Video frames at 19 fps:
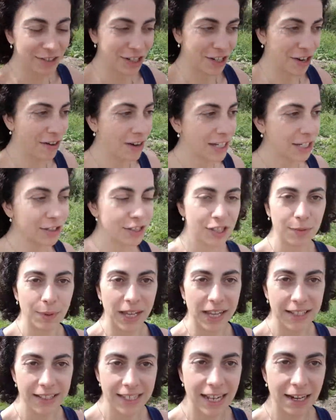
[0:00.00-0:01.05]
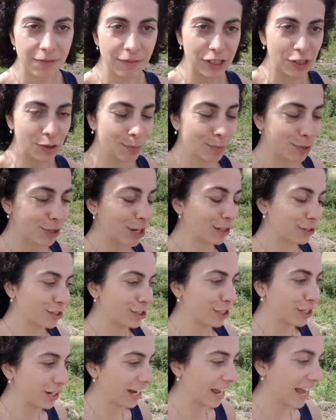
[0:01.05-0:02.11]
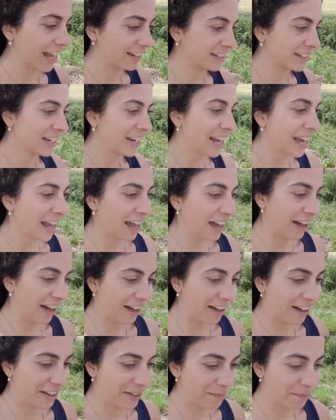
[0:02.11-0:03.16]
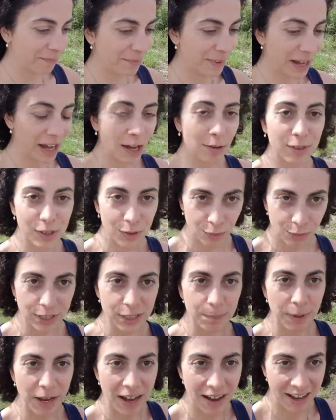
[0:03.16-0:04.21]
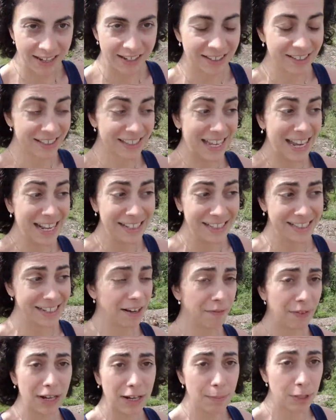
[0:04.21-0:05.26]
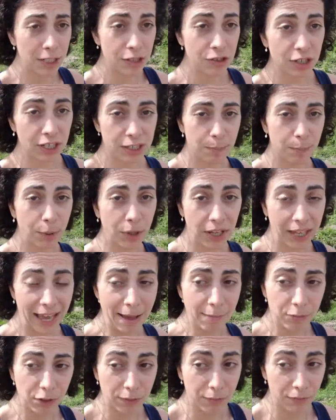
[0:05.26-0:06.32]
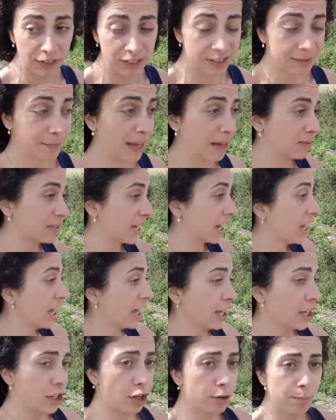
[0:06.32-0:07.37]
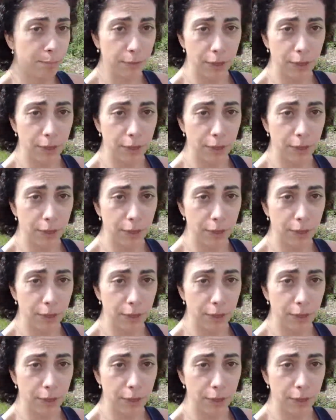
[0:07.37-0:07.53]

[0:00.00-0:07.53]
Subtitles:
You know, I used to work in television production, and I was always behind the scenes, and if anybody tried to put a camera in front of me, I was like, nope,